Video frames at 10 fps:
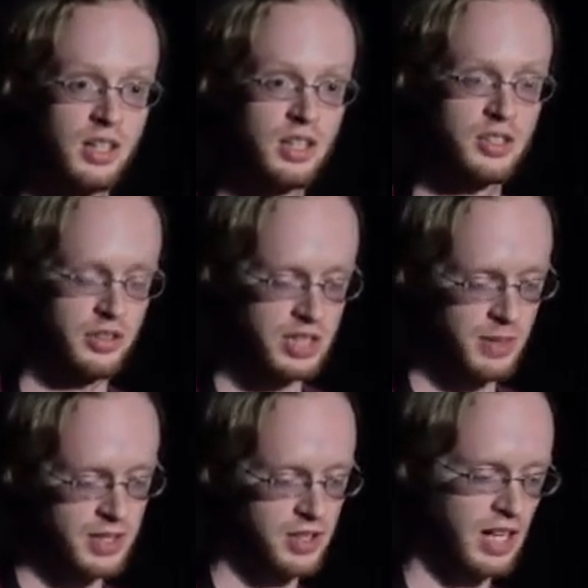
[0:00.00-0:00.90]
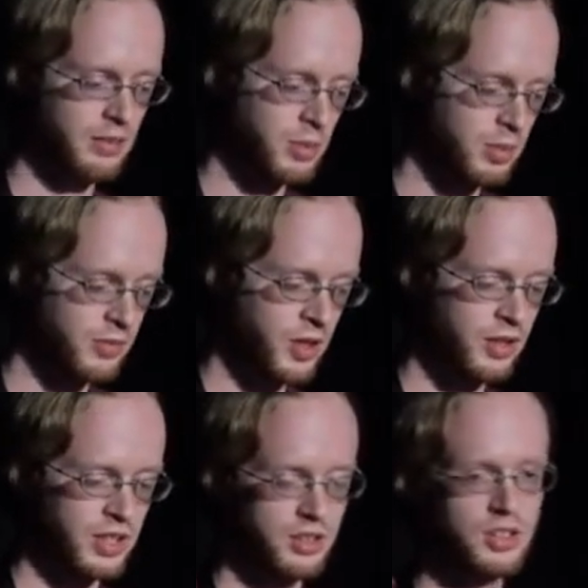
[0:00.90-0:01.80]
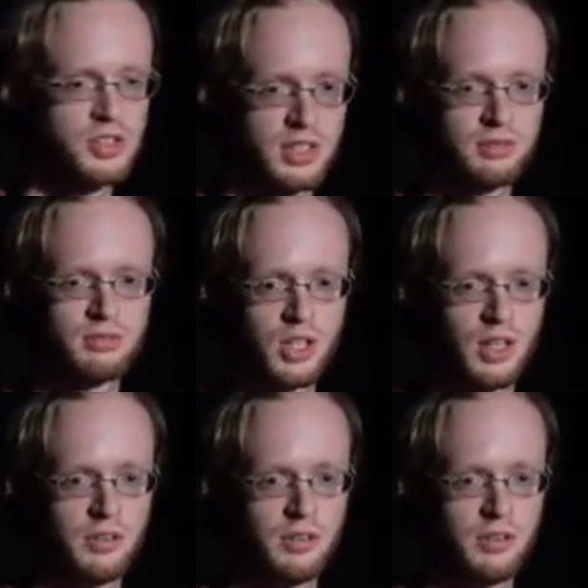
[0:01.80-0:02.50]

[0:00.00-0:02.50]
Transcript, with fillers: So they're expecting you to have a mobile phone, and you use it you know,